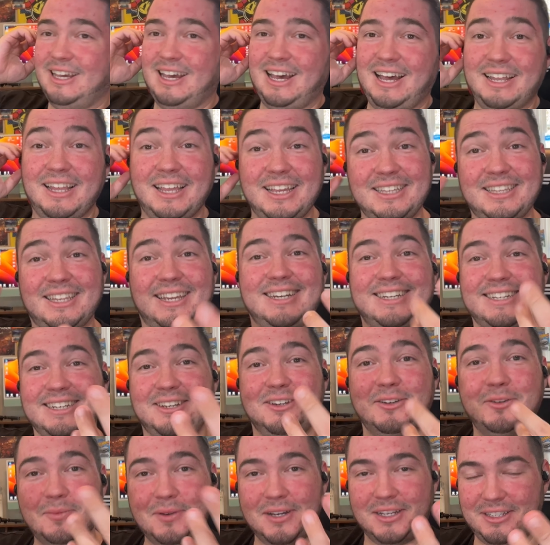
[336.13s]
I like that I can
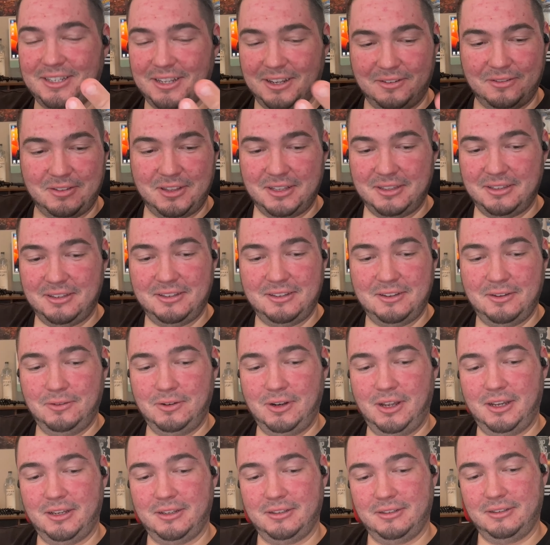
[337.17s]
hear myself. That's so
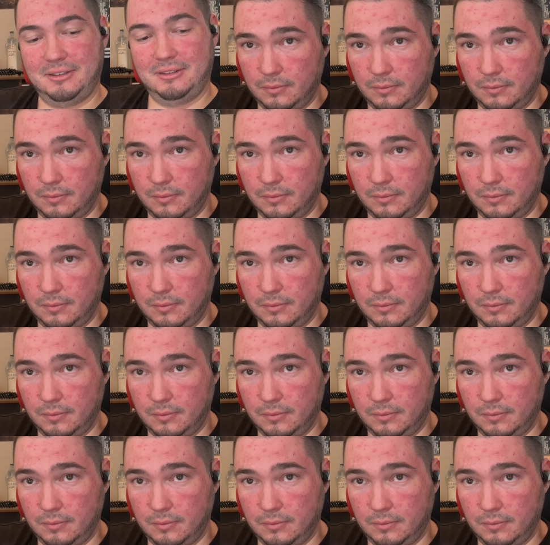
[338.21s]
nice.